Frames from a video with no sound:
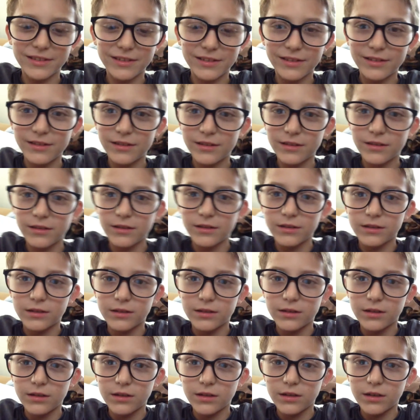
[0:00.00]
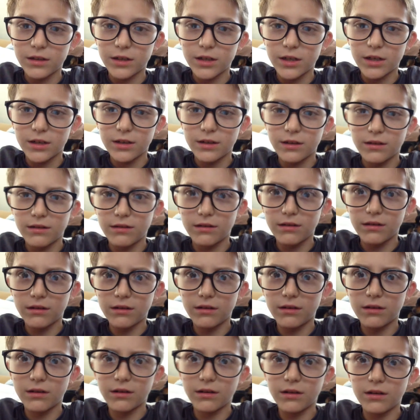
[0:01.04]

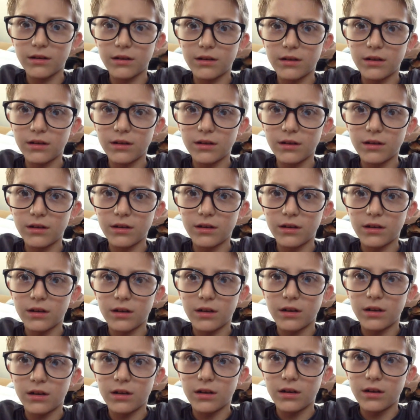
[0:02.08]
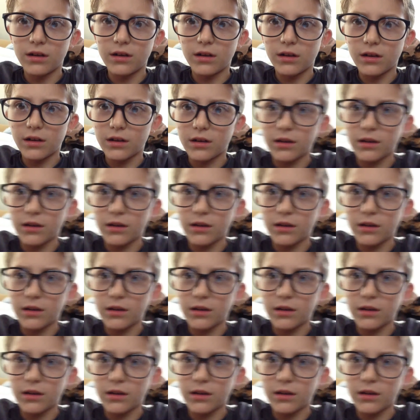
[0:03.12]
(silence)